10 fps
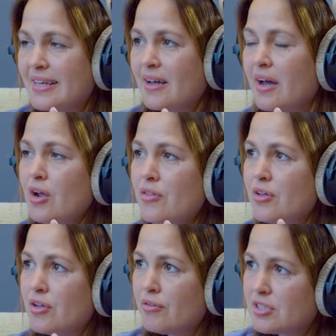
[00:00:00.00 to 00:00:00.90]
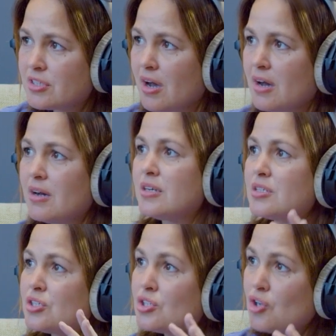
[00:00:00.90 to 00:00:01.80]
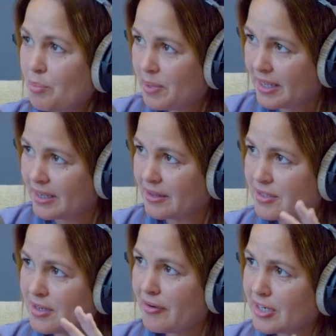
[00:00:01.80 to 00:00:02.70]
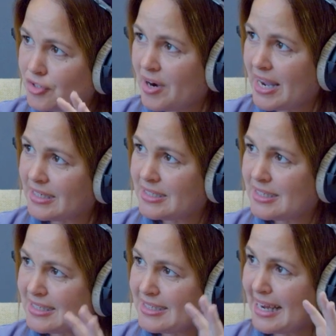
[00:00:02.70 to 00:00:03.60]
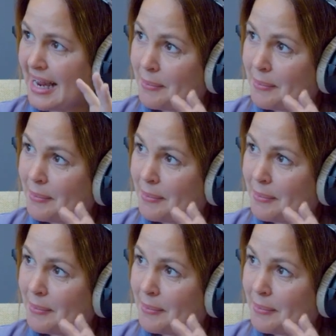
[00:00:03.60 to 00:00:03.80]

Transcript: I know that Eurostar are stopping the direct train to Disneyland